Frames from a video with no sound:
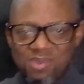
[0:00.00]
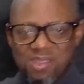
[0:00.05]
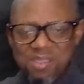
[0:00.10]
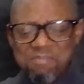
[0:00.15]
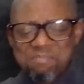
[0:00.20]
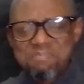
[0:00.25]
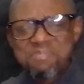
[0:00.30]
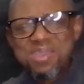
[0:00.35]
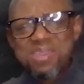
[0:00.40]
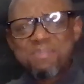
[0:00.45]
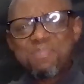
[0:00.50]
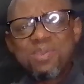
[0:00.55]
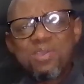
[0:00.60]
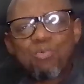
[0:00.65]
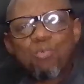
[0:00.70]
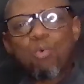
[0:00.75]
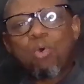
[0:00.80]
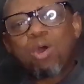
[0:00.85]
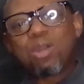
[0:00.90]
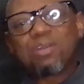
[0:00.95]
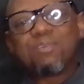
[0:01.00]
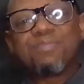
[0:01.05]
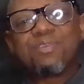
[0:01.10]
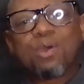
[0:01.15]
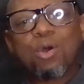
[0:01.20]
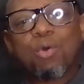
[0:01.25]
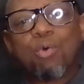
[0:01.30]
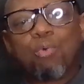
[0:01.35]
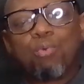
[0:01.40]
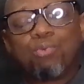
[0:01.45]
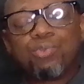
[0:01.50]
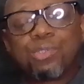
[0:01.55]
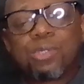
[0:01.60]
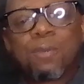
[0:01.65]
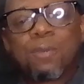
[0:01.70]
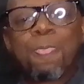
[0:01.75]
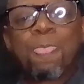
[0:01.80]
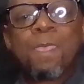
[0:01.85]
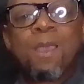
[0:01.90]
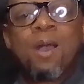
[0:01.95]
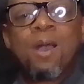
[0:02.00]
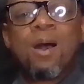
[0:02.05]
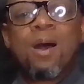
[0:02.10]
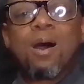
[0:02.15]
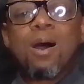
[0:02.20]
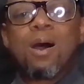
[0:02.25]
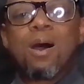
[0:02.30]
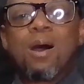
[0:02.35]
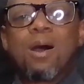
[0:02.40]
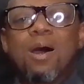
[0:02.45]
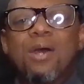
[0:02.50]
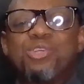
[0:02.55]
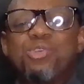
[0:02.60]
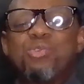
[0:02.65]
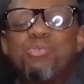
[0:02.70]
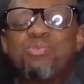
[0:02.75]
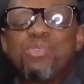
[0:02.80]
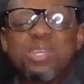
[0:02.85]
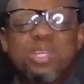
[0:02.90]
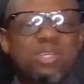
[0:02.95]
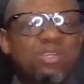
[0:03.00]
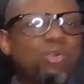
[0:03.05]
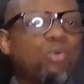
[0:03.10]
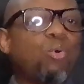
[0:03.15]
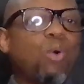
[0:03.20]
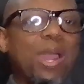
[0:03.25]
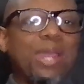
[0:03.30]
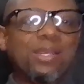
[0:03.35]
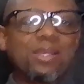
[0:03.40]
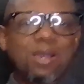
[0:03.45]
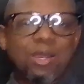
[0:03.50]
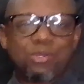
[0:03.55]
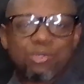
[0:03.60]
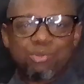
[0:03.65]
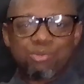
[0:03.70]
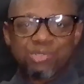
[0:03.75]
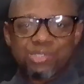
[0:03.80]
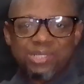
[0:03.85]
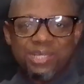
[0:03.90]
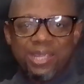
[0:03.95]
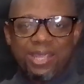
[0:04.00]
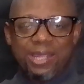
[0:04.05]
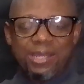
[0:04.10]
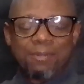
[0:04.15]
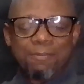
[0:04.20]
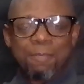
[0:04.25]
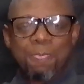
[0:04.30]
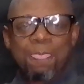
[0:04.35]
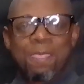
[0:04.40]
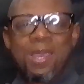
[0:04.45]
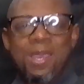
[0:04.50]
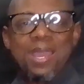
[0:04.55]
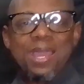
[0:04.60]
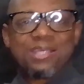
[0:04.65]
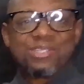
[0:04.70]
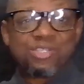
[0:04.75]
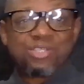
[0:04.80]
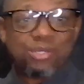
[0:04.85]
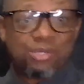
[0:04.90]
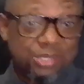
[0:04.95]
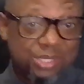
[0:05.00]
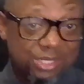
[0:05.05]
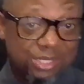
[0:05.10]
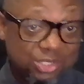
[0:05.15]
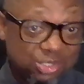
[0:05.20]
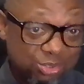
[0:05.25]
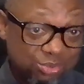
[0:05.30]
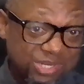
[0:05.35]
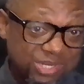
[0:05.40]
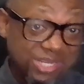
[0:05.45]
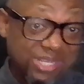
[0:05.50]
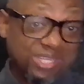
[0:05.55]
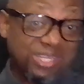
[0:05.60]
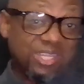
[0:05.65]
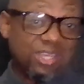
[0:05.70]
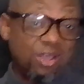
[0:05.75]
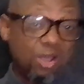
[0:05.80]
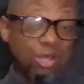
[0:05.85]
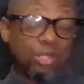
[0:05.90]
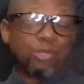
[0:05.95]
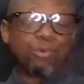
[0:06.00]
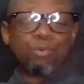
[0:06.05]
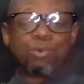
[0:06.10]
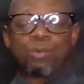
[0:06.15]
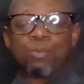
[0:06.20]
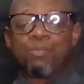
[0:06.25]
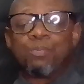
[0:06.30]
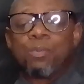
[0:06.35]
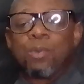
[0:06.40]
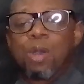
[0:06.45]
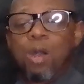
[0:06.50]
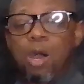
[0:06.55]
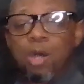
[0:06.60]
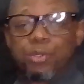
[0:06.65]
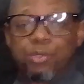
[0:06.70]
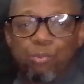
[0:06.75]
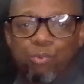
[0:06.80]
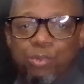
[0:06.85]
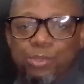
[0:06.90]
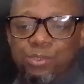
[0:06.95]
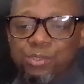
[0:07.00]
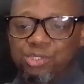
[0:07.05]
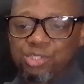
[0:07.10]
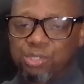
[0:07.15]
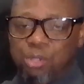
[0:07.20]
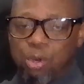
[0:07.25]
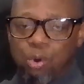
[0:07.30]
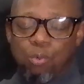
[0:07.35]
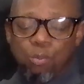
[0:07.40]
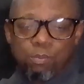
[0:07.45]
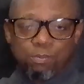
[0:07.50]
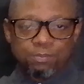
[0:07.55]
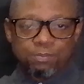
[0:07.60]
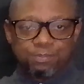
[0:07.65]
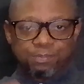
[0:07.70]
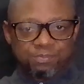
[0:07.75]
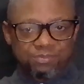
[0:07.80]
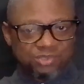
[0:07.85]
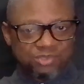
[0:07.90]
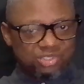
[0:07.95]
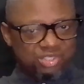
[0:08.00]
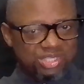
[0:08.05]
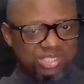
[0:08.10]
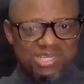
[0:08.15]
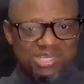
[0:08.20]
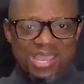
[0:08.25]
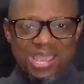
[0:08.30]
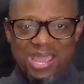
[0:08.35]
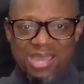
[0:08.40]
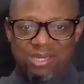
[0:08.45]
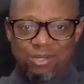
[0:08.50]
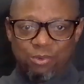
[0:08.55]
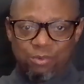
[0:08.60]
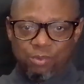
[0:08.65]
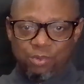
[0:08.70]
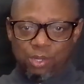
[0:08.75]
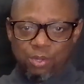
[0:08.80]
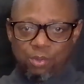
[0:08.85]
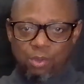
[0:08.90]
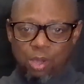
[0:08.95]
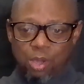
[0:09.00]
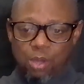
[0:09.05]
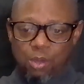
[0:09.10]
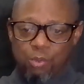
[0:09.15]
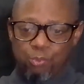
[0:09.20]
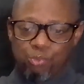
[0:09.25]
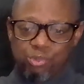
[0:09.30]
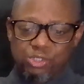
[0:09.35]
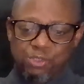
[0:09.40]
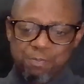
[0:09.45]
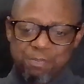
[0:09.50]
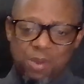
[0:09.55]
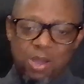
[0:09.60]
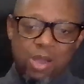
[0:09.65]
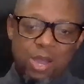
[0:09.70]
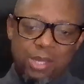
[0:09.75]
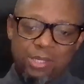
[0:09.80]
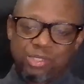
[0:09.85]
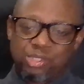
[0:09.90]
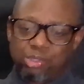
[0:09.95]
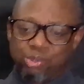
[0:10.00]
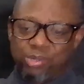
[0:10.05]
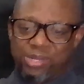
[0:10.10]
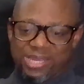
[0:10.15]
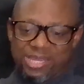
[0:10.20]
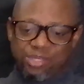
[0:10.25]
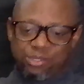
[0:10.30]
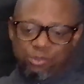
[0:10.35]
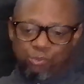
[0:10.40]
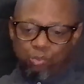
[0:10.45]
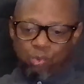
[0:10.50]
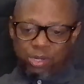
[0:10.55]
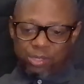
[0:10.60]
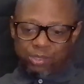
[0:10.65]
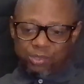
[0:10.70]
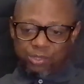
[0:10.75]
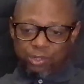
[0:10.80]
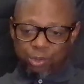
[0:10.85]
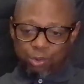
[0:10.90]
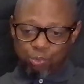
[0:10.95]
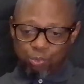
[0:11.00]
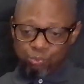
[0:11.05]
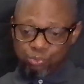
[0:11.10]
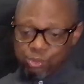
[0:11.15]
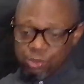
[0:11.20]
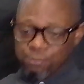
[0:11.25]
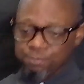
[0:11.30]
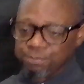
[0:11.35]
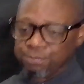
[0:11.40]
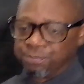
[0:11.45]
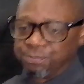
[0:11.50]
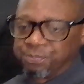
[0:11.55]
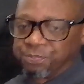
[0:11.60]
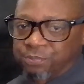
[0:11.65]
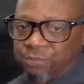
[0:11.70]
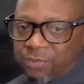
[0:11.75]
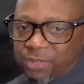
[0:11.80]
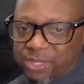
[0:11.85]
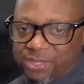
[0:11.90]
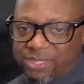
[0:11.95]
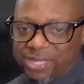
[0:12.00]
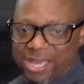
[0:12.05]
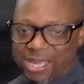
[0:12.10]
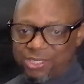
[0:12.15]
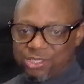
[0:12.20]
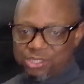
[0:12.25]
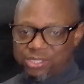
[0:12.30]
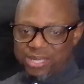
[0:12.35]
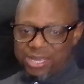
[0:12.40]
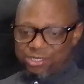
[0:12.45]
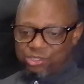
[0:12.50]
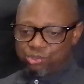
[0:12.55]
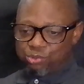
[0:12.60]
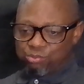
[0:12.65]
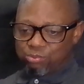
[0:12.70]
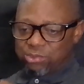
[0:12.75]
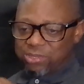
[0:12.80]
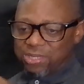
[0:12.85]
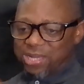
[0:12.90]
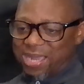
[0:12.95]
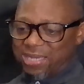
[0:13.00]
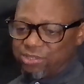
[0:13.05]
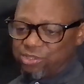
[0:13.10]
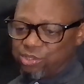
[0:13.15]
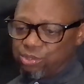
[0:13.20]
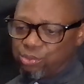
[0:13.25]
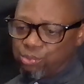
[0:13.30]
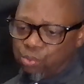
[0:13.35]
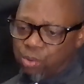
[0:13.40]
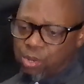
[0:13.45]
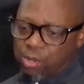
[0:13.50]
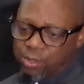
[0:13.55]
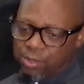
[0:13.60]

Maybe one of those you didn't quite understand as good as you did the other one. So just kind of respond to either one of those that you'd like to.